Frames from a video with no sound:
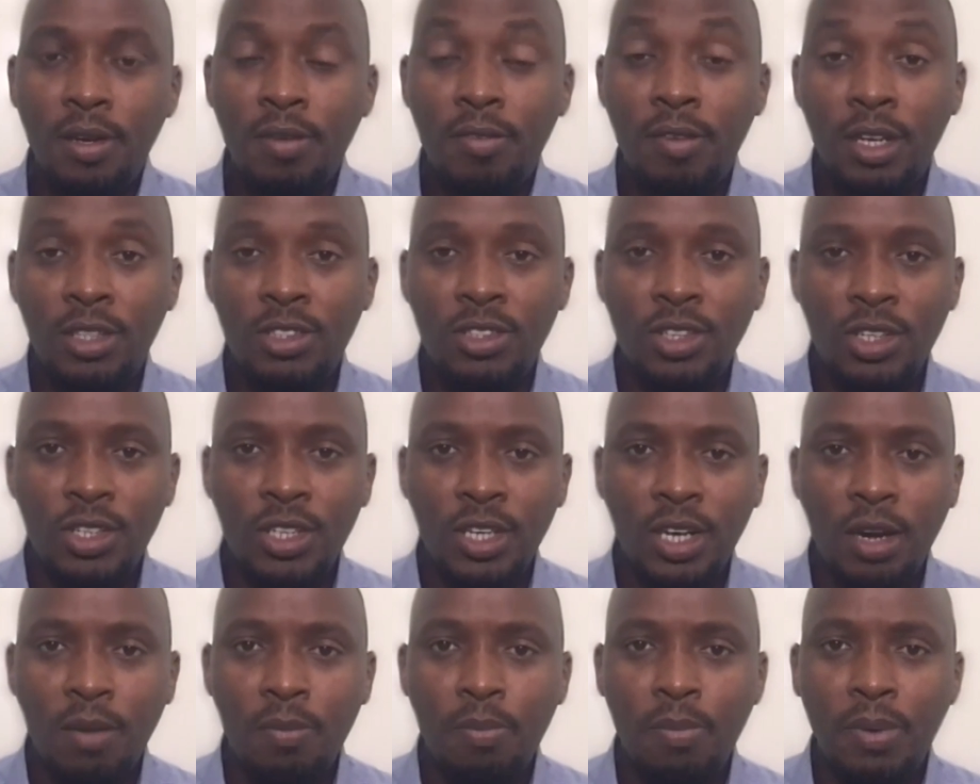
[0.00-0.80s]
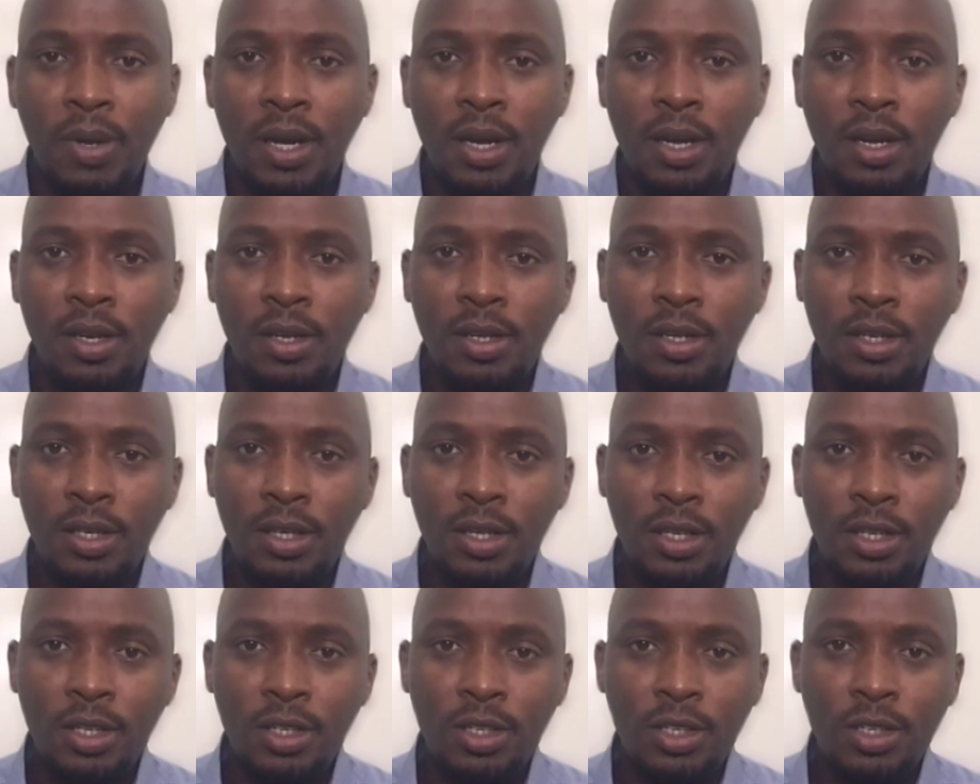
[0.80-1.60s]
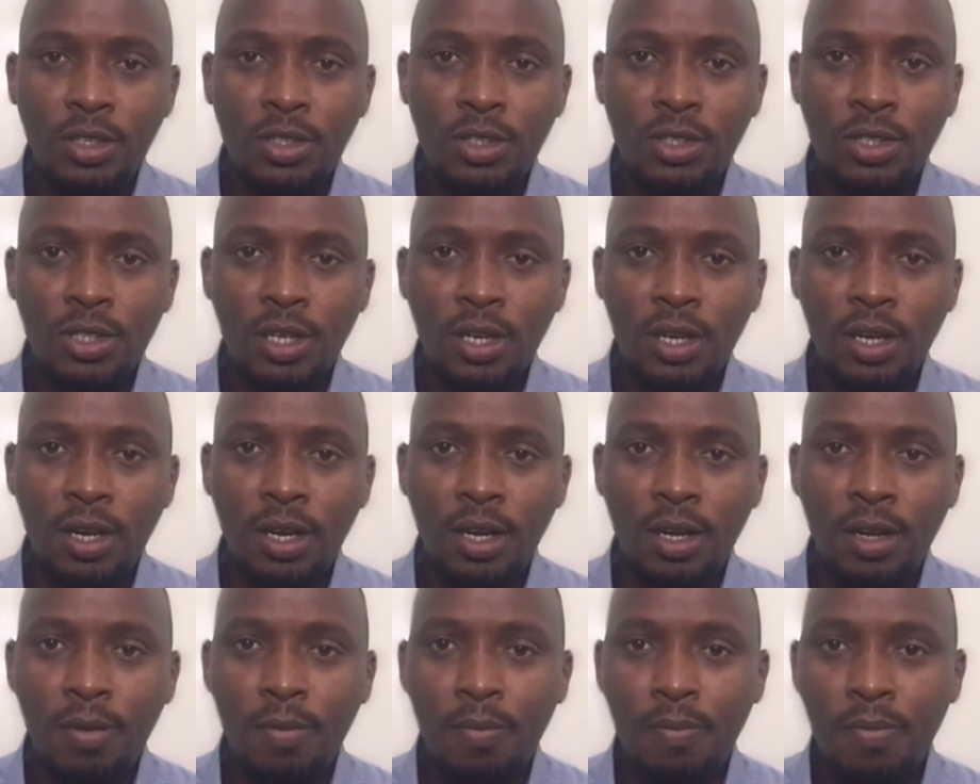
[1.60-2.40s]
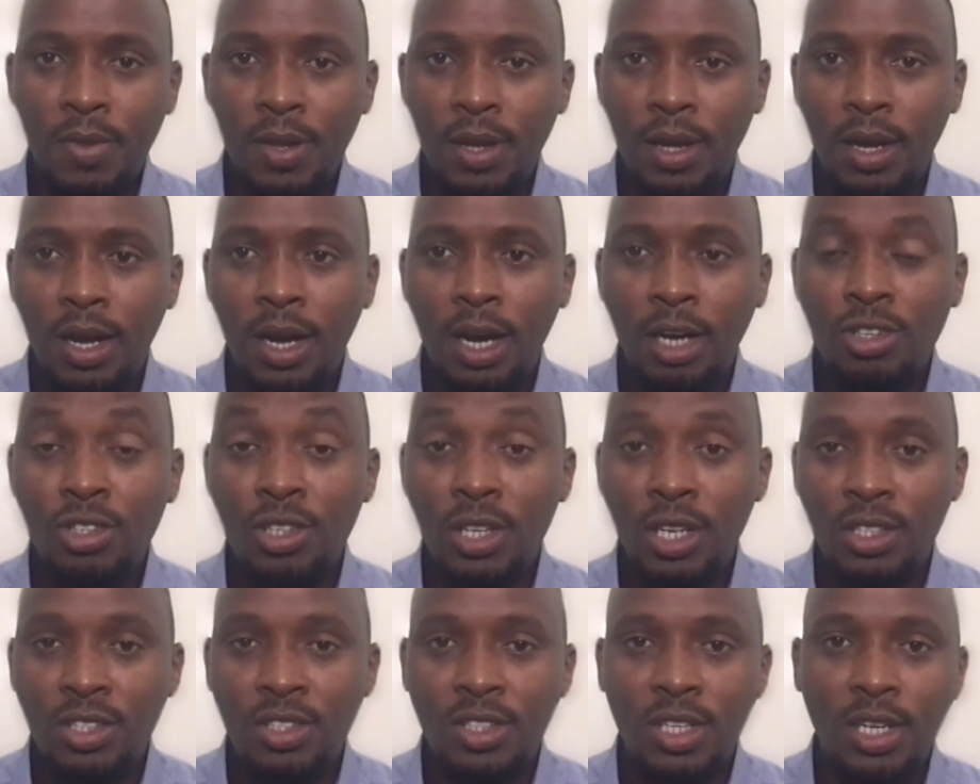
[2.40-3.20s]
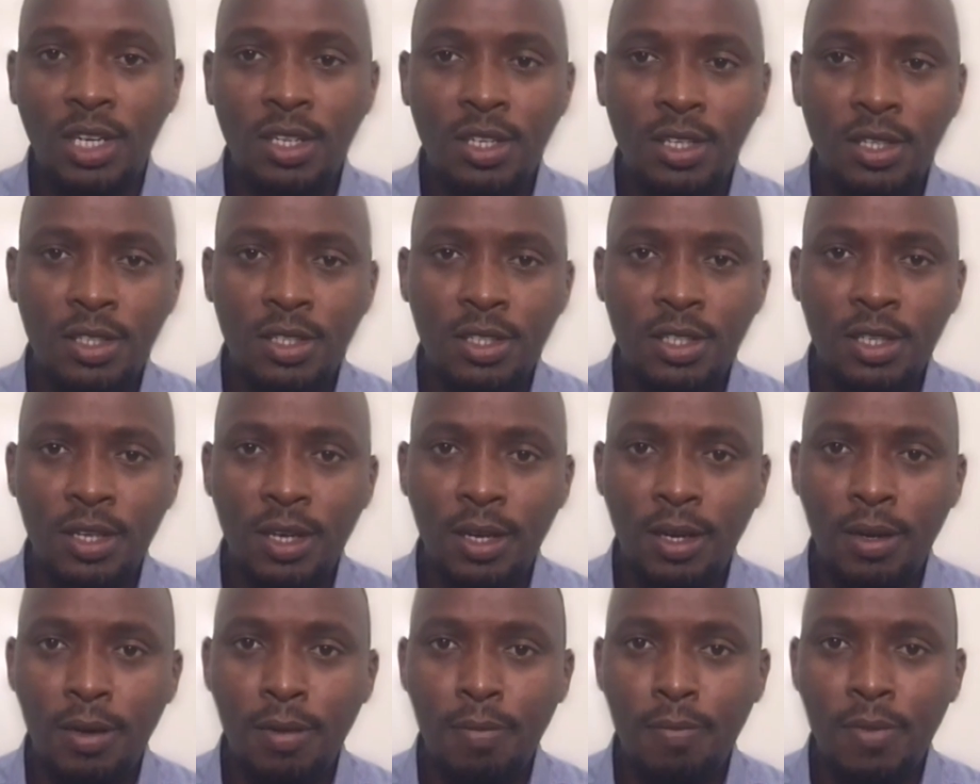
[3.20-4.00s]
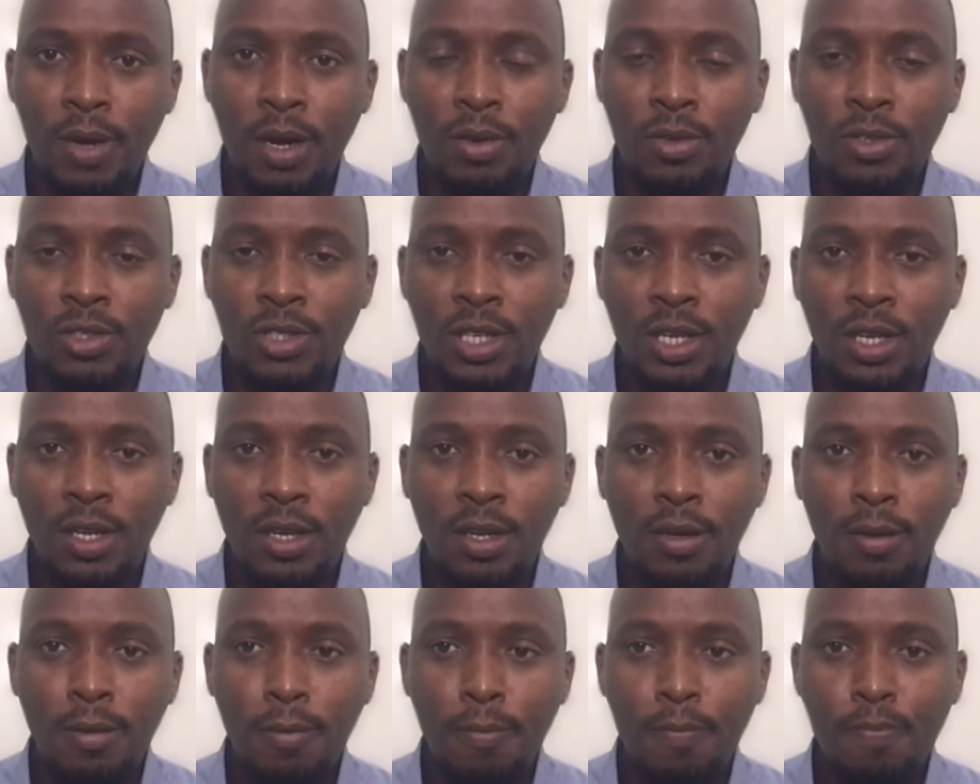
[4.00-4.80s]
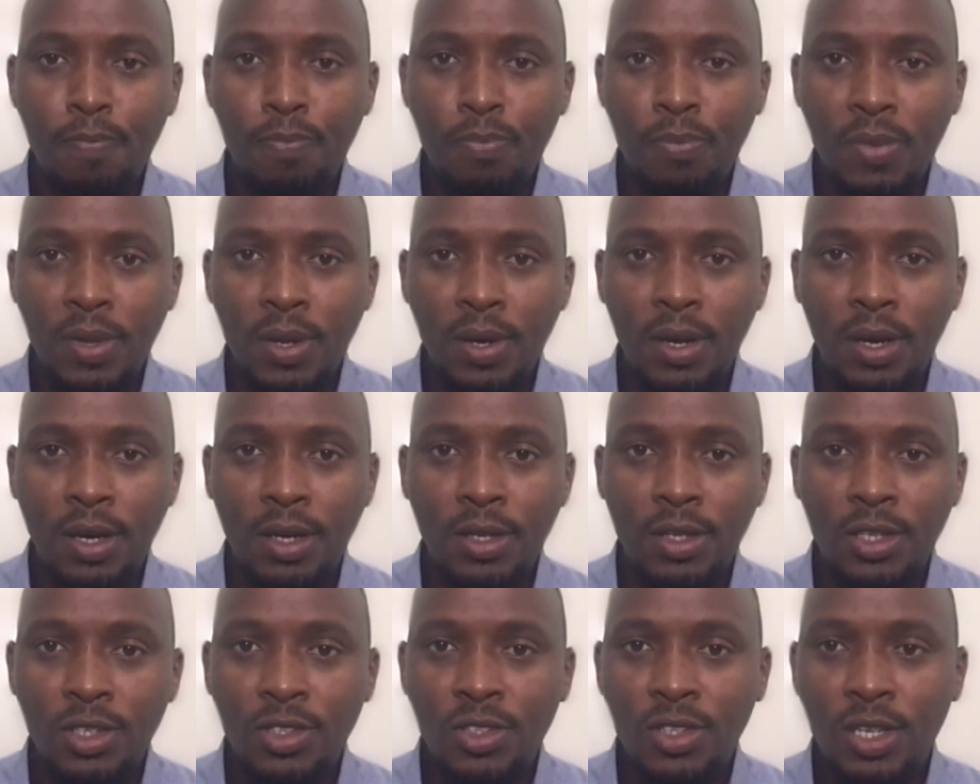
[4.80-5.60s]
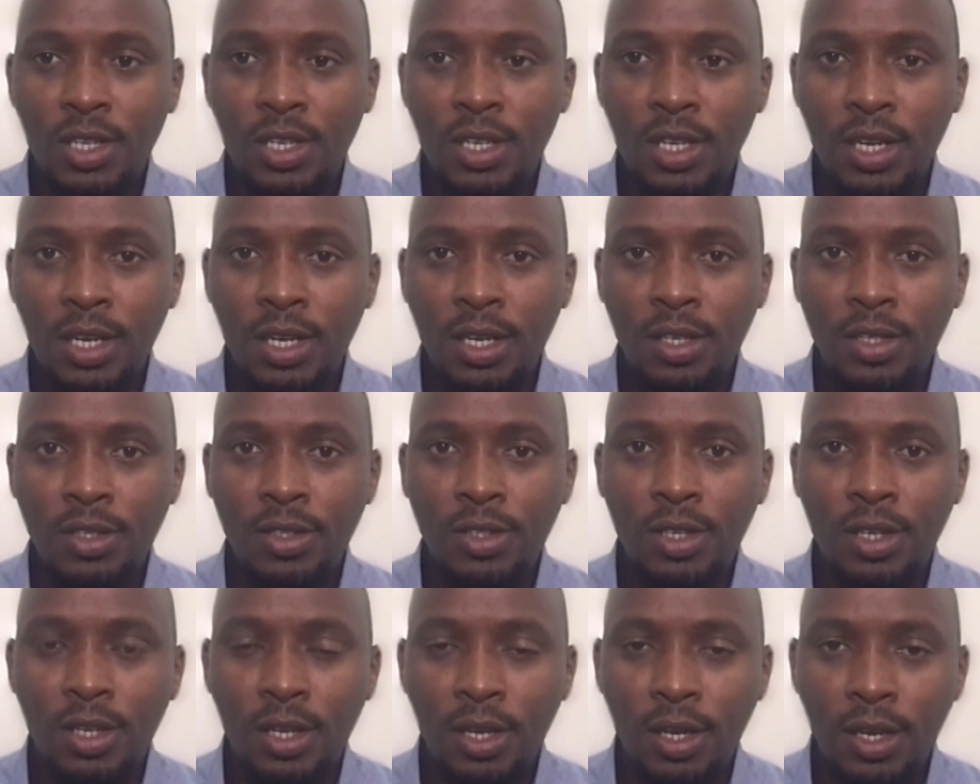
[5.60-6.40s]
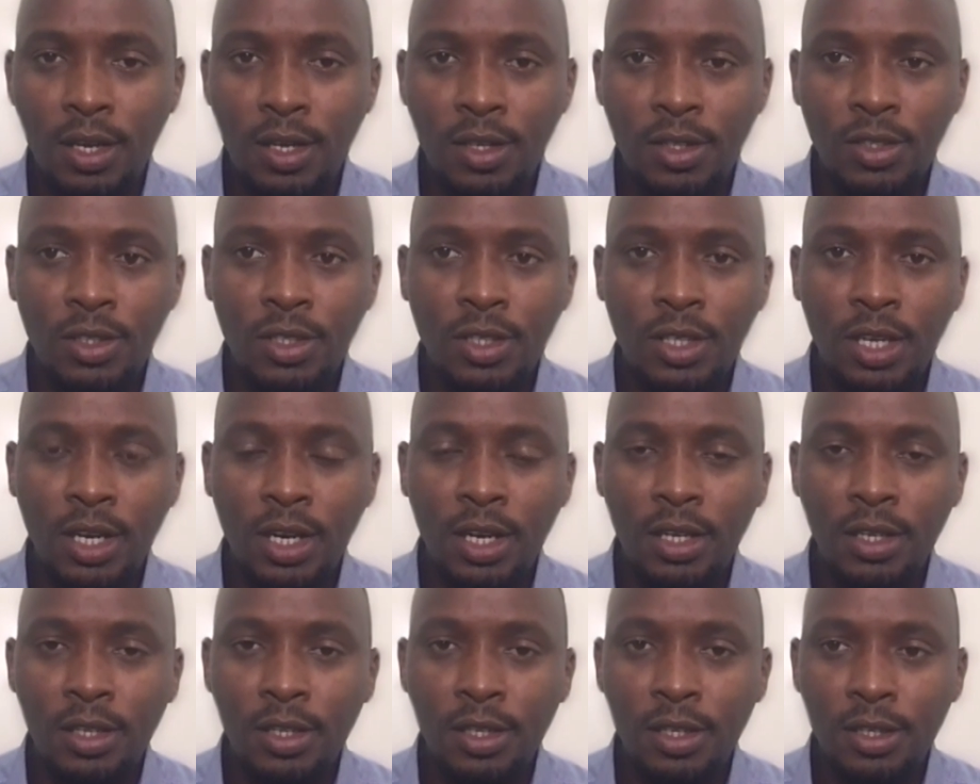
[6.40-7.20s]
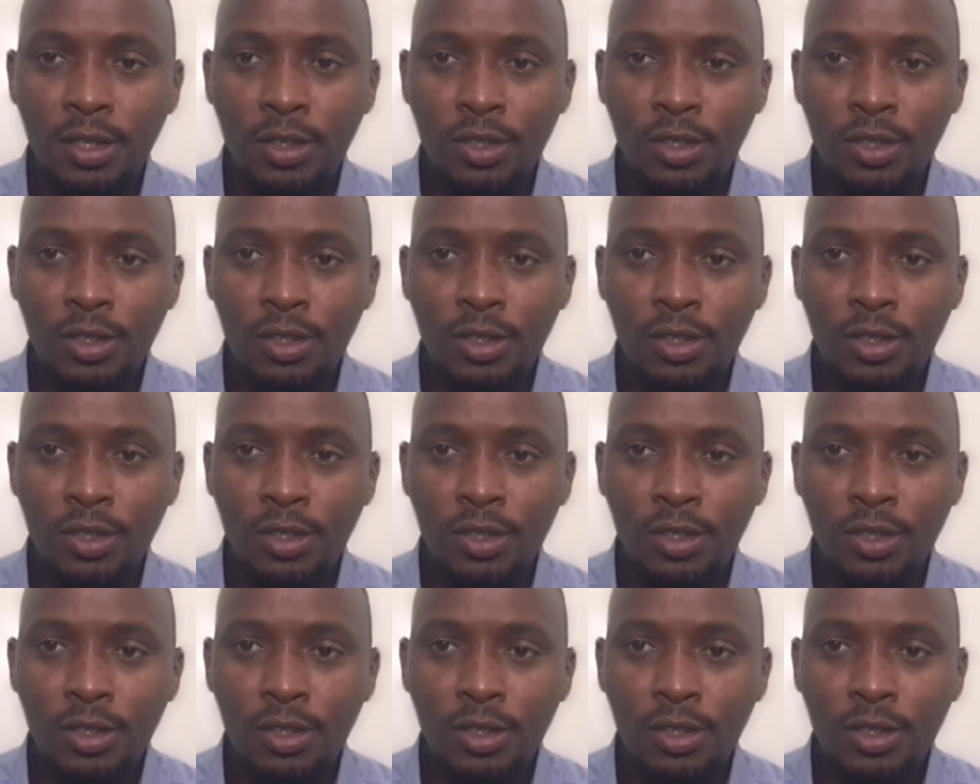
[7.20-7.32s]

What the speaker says: vaccination campaign is actually has started, I would say, yesterday in Kigali.